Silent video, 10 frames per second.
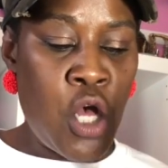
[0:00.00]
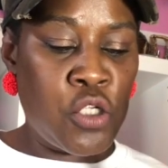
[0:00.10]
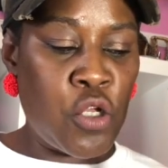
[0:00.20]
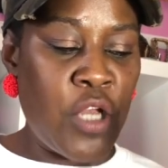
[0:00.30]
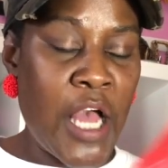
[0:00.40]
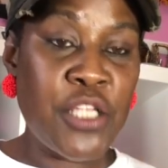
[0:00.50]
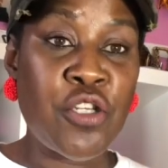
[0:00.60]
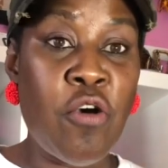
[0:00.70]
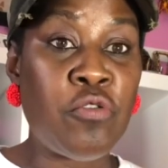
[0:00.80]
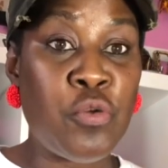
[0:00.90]
So you guys
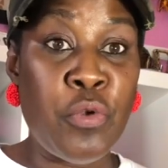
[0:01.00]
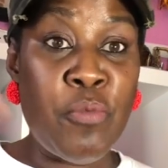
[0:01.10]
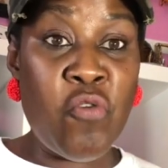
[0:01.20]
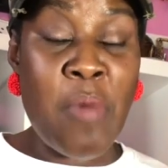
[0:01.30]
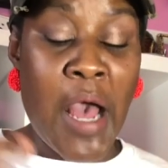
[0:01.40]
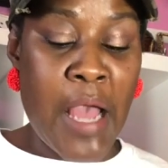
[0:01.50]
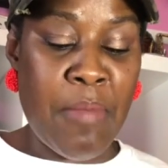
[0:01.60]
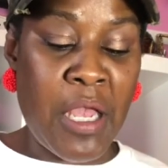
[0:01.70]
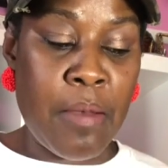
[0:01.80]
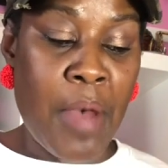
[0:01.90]
know to remove my eye
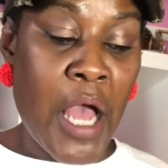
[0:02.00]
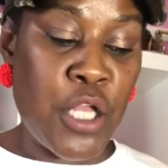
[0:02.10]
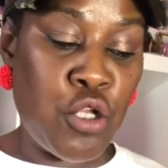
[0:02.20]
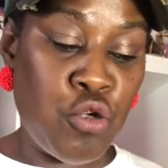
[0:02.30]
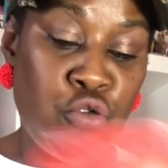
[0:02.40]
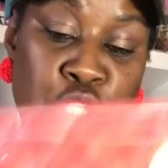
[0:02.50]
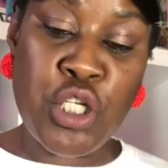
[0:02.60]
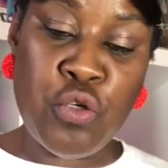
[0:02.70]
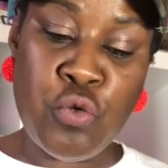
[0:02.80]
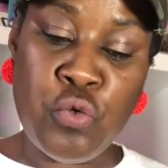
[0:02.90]
makeup, I
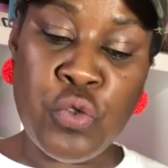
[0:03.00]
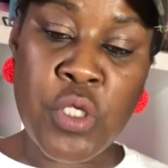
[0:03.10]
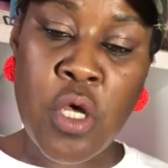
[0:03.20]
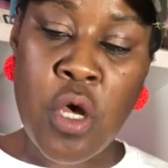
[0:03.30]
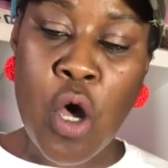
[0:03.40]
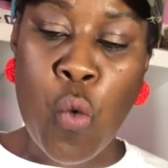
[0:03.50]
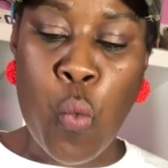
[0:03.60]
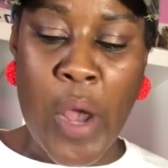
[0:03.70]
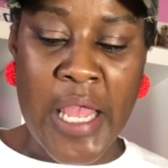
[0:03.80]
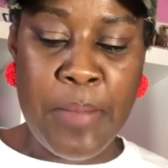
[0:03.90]
usually use a
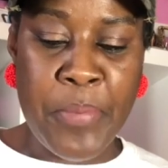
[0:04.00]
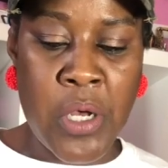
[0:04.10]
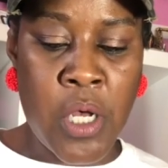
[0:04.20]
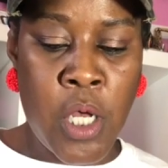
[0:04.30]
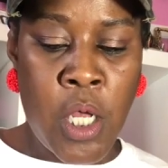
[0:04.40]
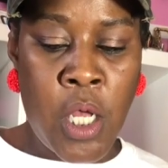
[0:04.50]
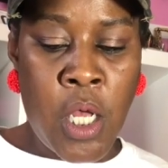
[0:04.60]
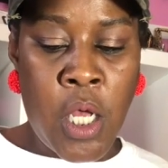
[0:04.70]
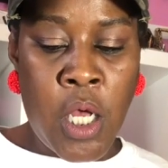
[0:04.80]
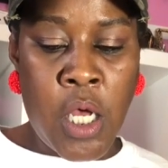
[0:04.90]
wipe,
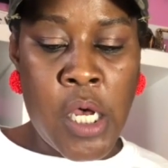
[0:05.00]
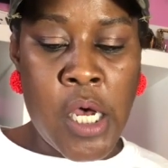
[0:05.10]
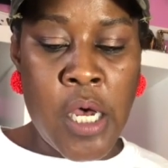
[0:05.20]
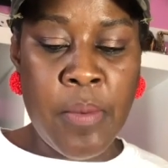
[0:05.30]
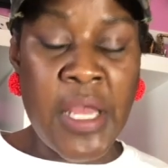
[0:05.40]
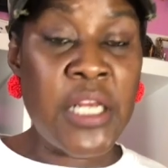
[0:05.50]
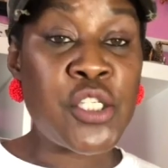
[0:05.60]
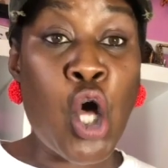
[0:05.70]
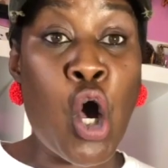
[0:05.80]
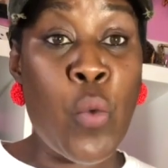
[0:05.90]
and
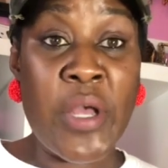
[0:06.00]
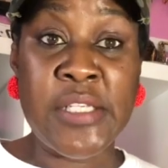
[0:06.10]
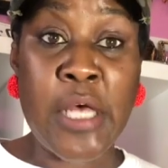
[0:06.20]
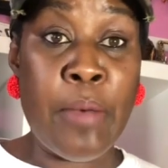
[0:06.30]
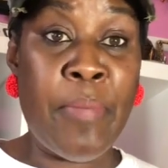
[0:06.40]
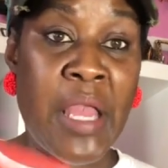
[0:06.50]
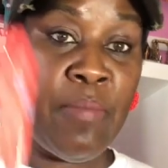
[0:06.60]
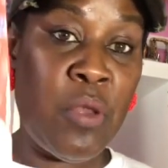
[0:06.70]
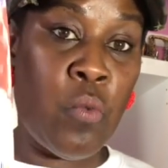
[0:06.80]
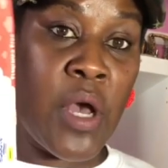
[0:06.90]
it's always a
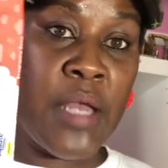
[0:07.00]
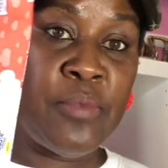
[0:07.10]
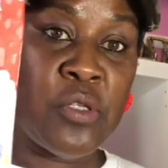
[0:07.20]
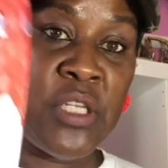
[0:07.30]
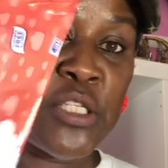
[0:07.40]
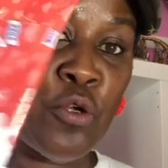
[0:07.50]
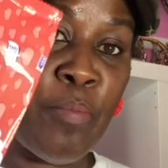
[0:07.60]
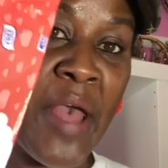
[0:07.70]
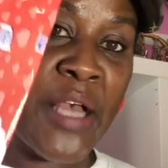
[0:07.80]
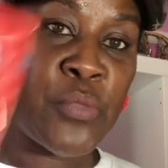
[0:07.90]
baby wipe. So these little
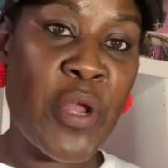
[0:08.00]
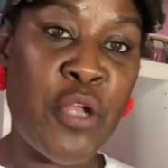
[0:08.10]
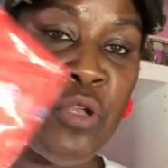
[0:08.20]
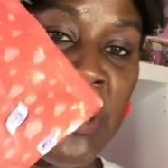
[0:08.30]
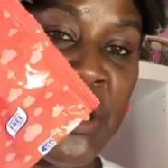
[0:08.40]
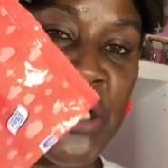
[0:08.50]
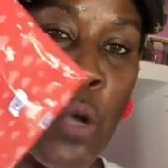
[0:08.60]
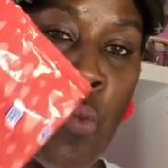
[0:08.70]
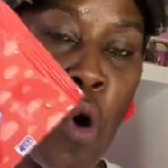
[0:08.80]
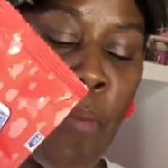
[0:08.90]
packs right here, you can get these
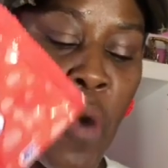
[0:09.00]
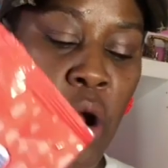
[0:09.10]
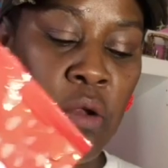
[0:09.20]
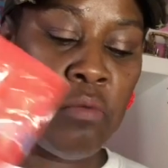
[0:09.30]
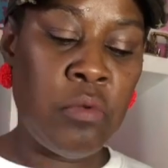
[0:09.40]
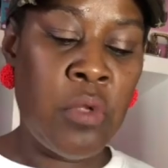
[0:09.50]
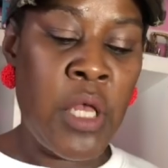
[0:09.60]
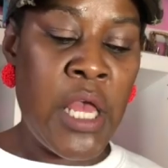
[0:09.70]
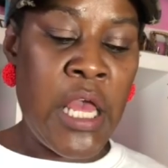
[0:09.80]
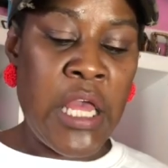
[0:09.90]
at Walmart.
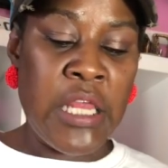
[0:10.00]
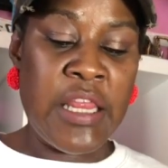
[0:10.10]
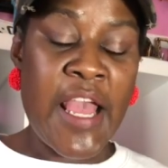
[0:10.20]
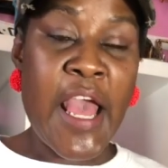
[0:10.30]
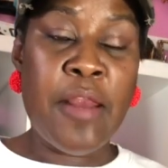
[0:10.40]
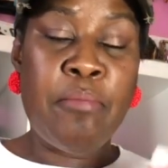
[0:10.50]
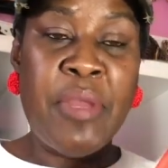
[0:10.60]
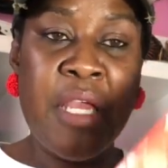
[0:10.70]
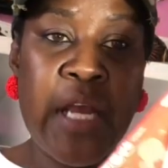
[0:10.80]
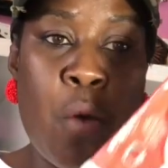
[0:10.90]
They had a
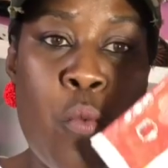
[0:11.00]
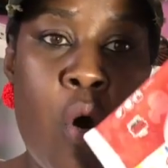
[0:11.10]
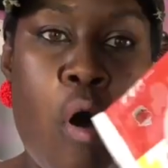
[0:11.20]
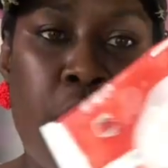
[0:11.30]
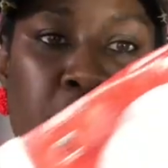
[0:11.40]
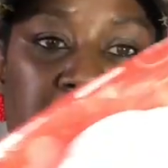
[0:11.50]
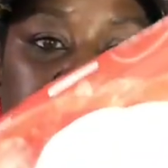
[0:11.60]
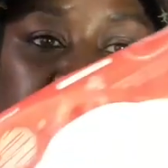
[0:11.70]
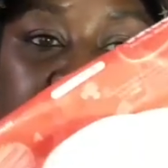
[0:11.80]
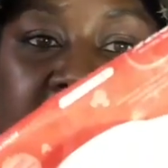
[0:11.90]
bin at
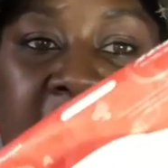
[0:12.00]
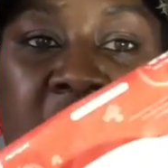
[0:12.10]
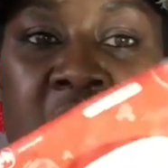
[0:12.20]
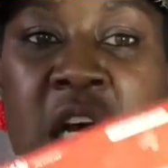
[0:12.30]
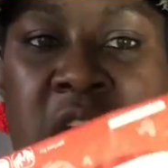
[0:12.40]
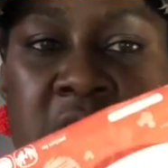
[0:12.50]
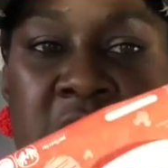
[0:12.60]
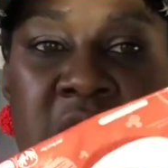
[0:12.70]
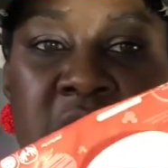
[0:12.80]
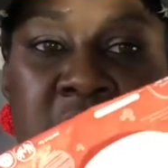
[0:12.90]
Walgreens. They had
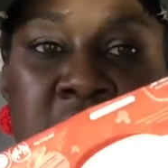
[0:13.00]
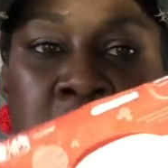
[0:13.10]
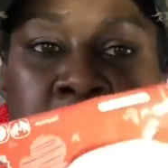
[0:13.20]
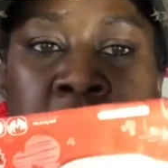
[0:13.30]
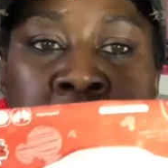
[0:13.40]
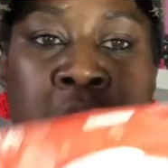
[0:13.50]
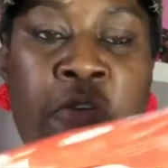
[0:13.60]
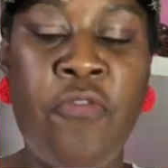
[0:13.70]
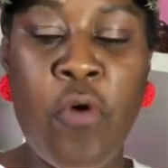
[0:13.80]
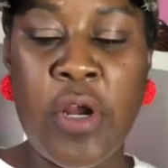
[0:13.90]
Huggies
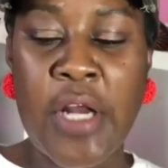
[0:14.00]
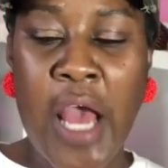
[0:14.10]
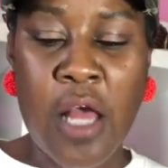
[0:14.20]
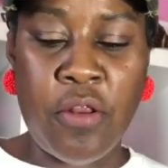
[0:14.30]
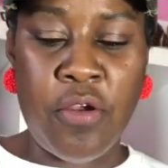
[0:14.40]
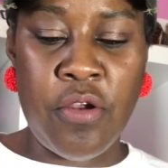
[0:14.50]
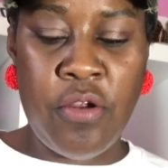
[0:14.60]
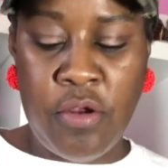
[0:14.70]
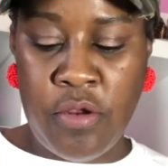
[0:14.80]
for $1.